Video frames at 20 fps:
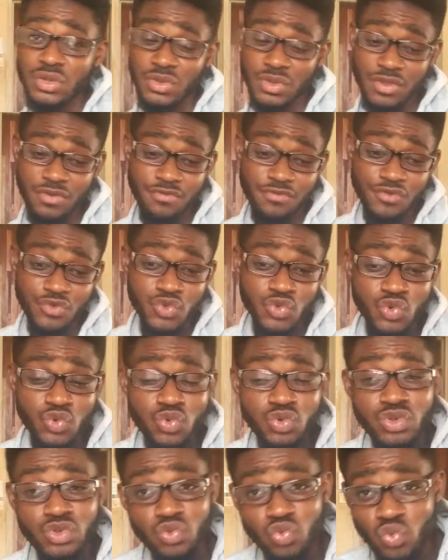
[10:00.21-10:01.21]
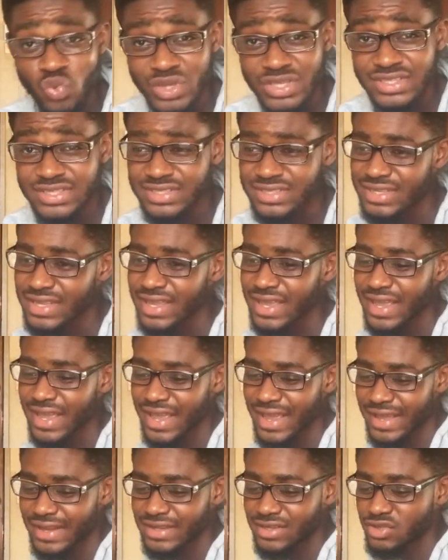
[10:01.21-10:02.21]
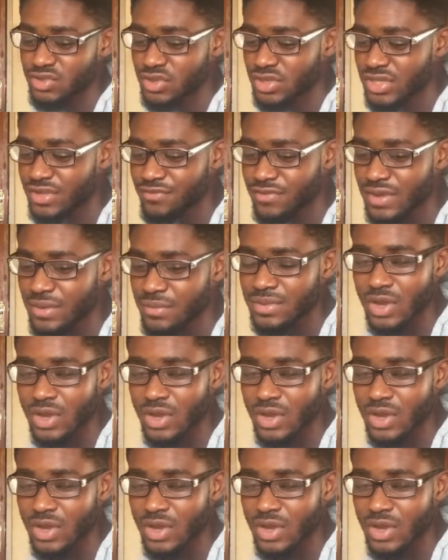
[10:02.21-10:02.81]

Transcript: If you do it and you give